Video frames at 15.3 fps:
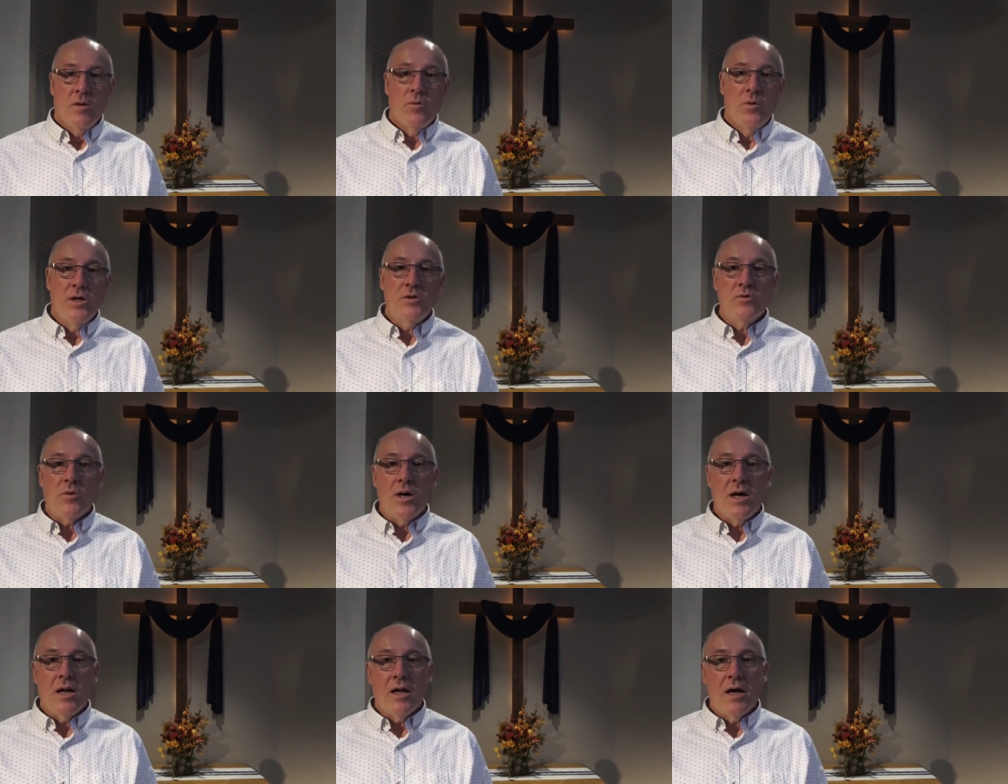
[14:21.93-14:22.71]
We
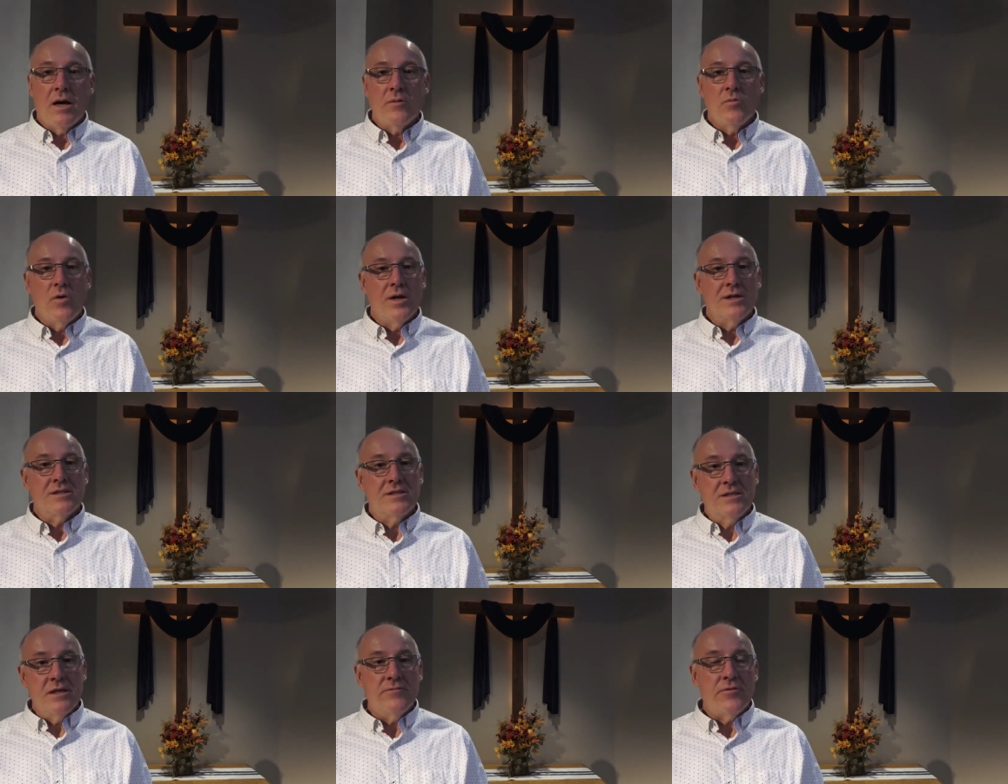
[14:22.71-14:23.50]
dwell on what
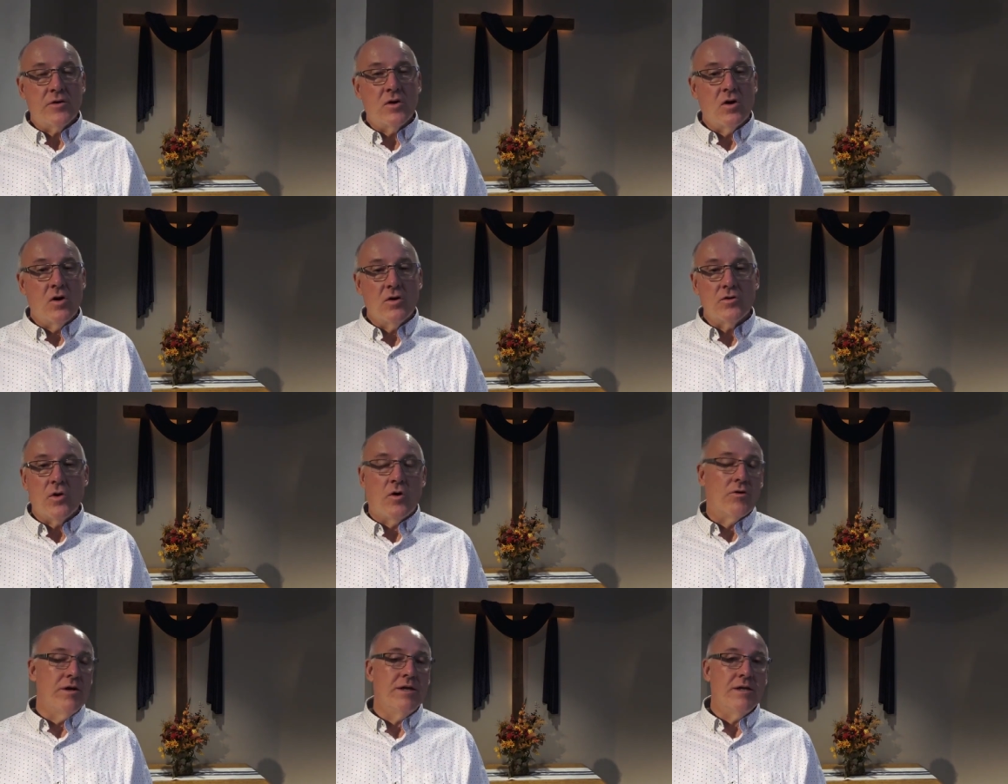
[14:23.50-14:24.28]
is difficult
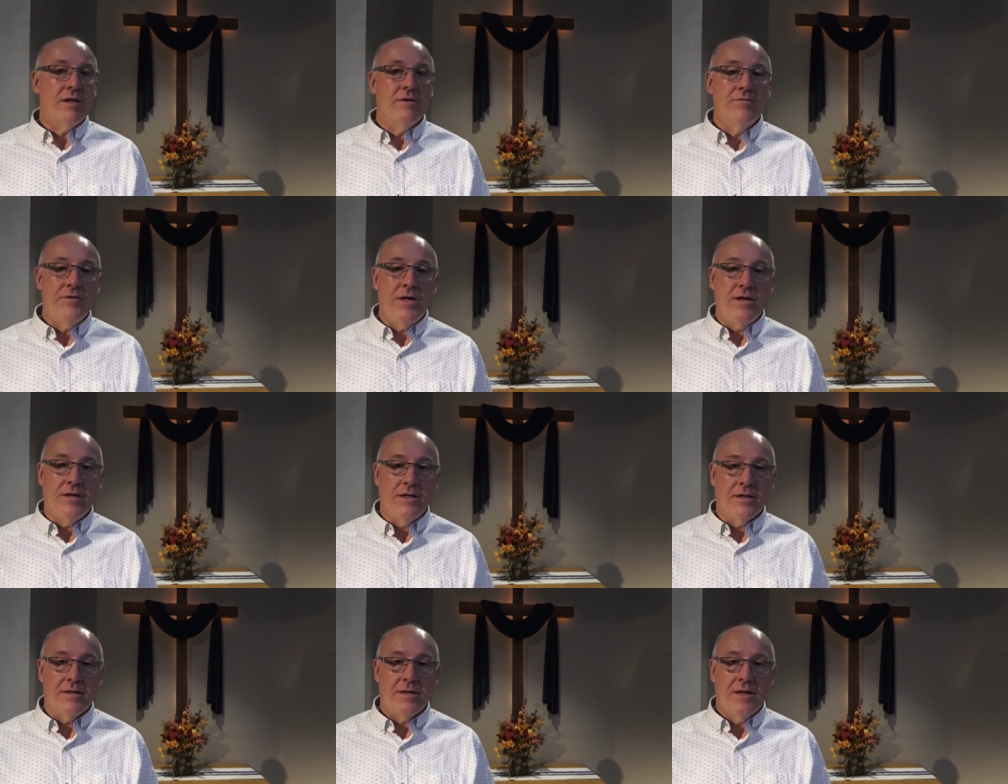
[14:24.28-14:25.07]
or
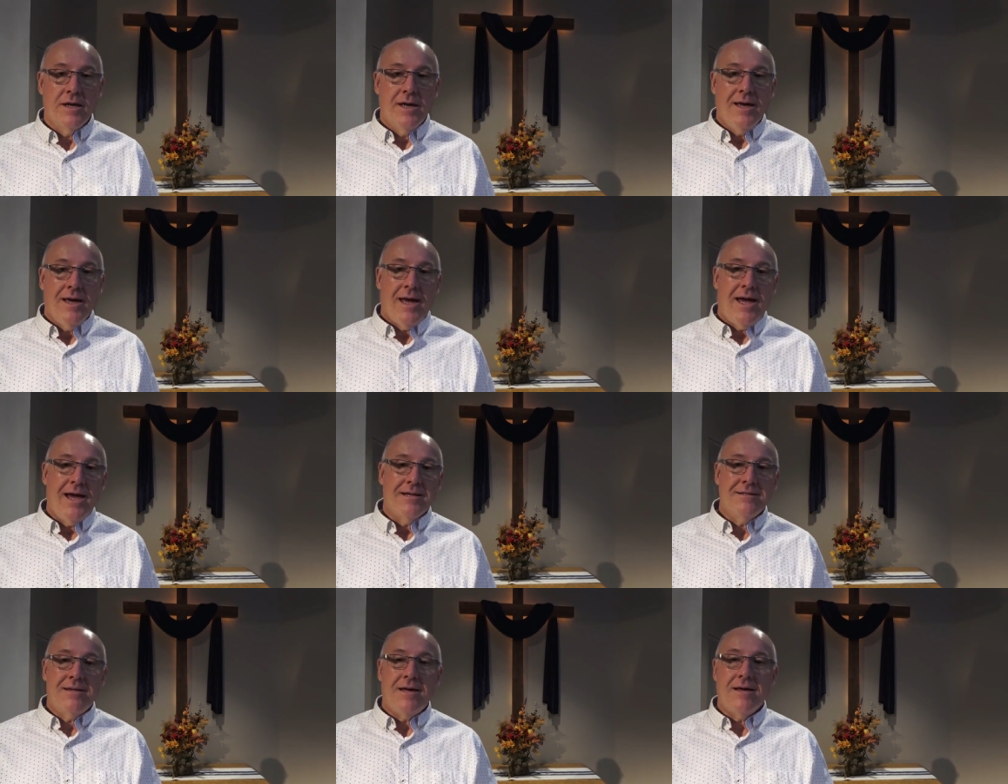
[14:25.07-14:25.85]
inconvenient
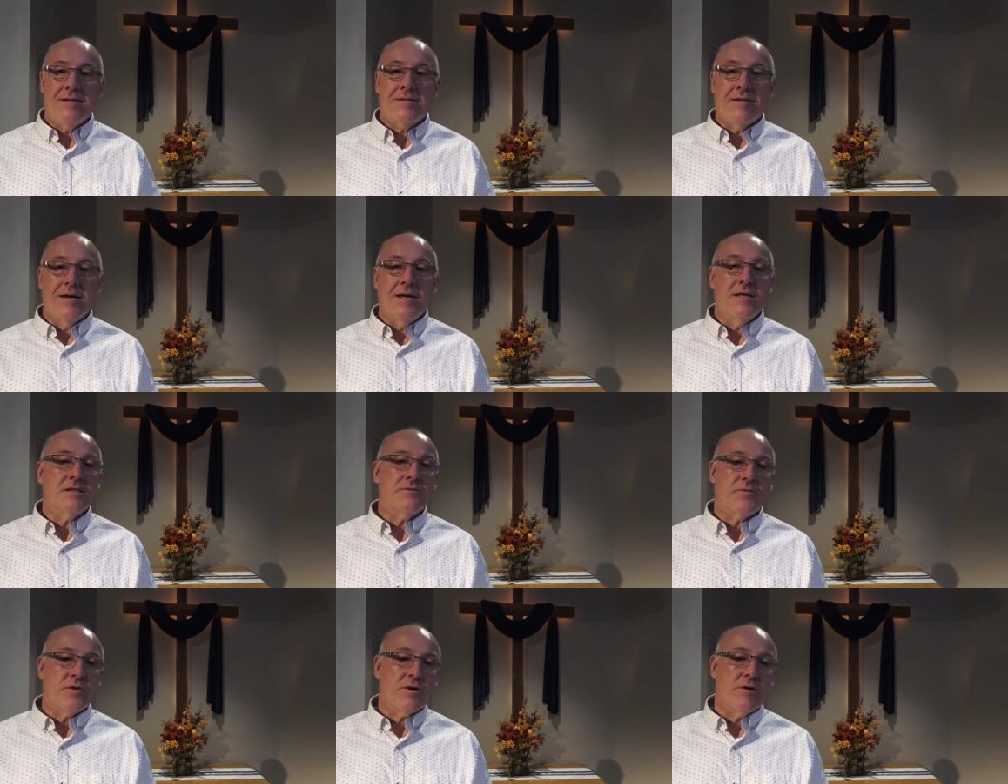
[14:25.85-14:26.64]
and take
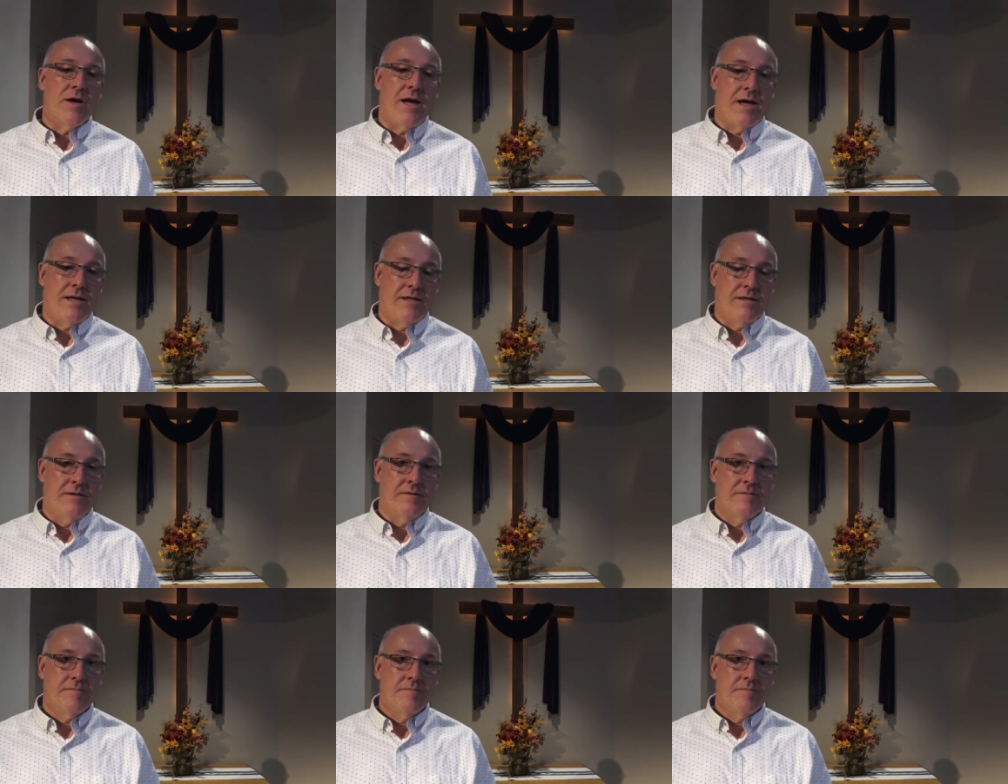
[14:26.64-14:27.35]
things for granted.